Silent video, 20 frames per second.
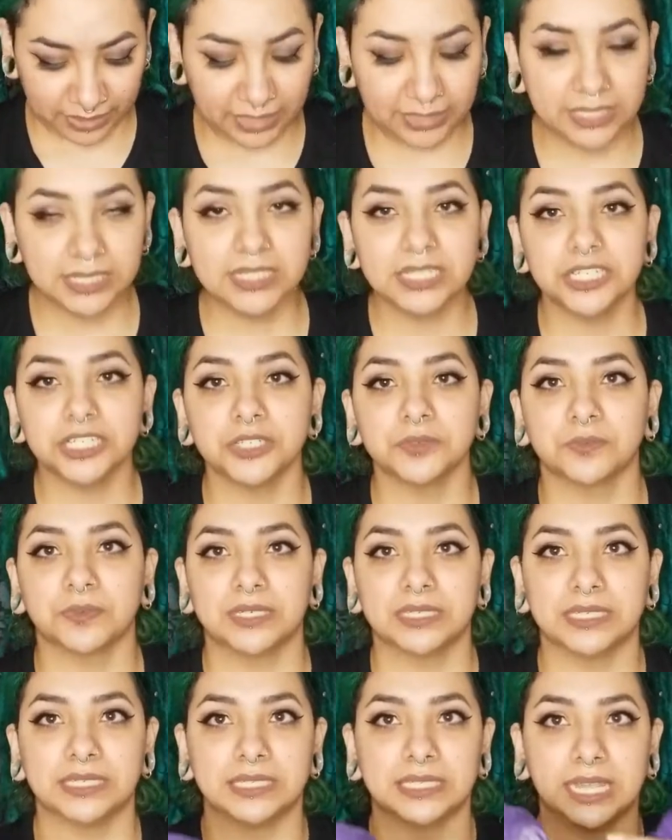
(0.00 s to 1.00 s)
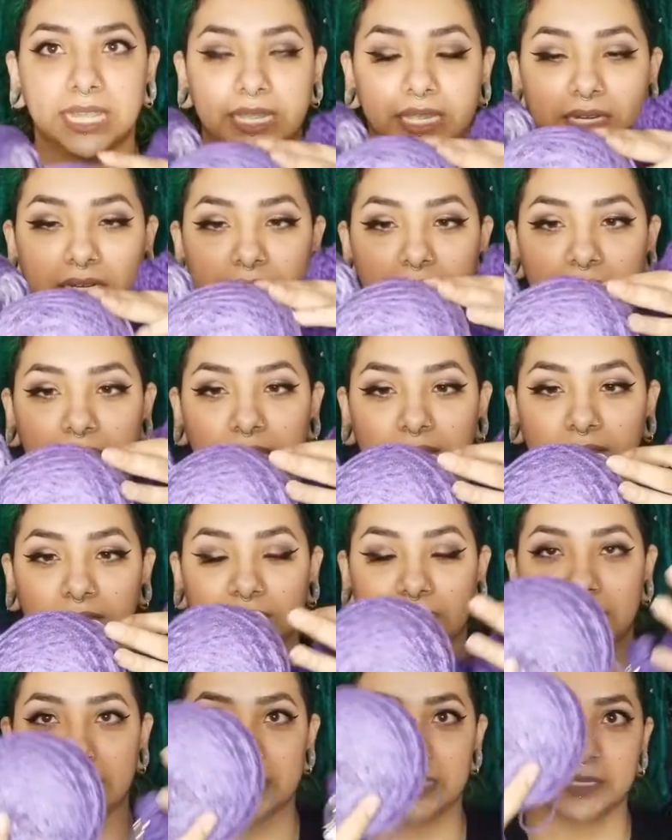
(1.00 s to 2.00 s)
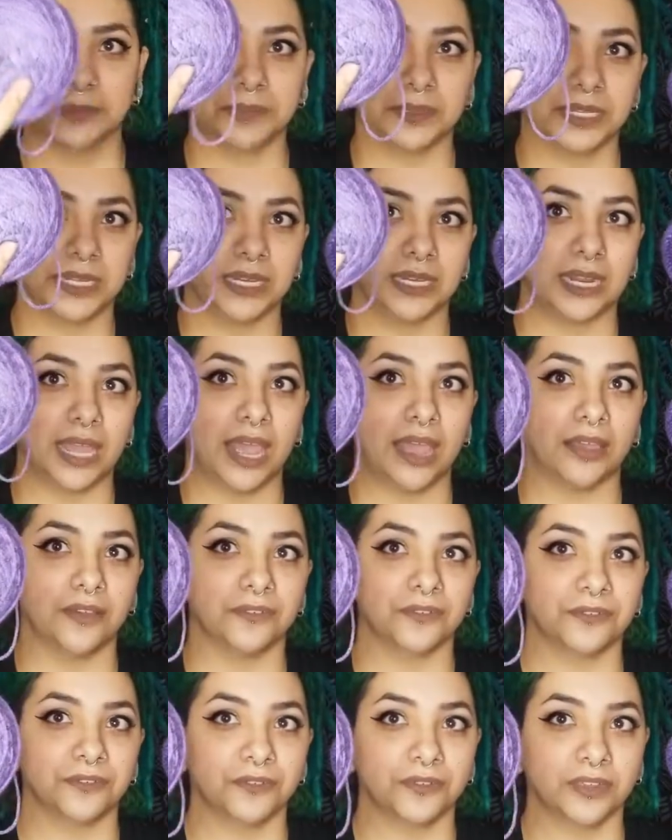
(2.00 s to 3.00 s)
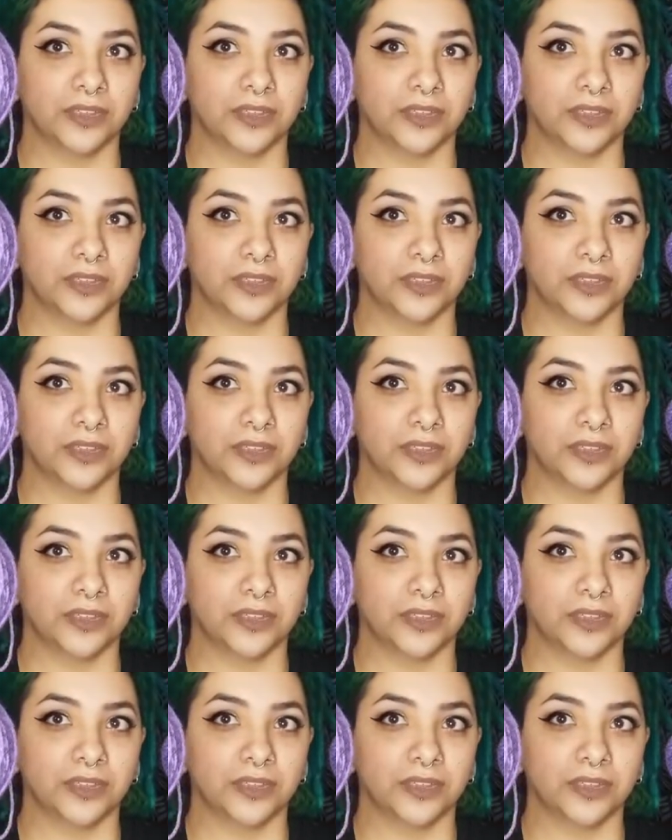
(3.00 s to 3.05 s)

this is just one skein that I split in half,